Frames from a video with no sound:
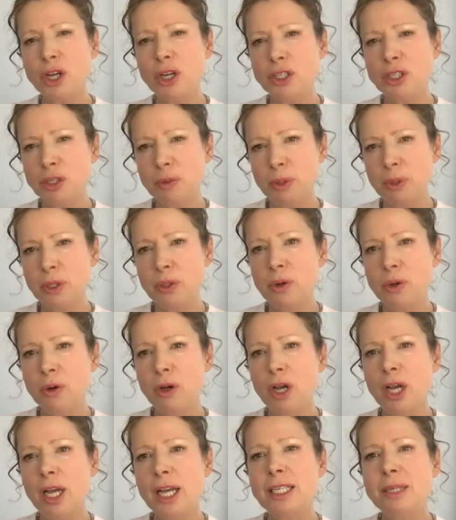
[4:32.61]

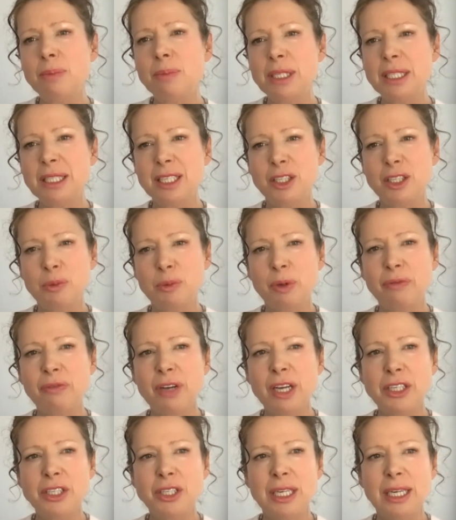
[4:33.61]
entrepreneur and a business
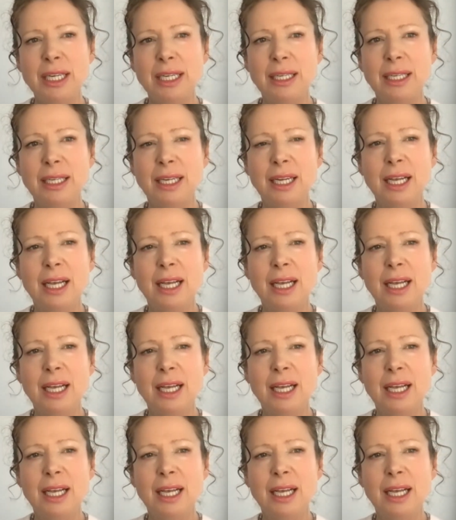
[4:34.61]
professional.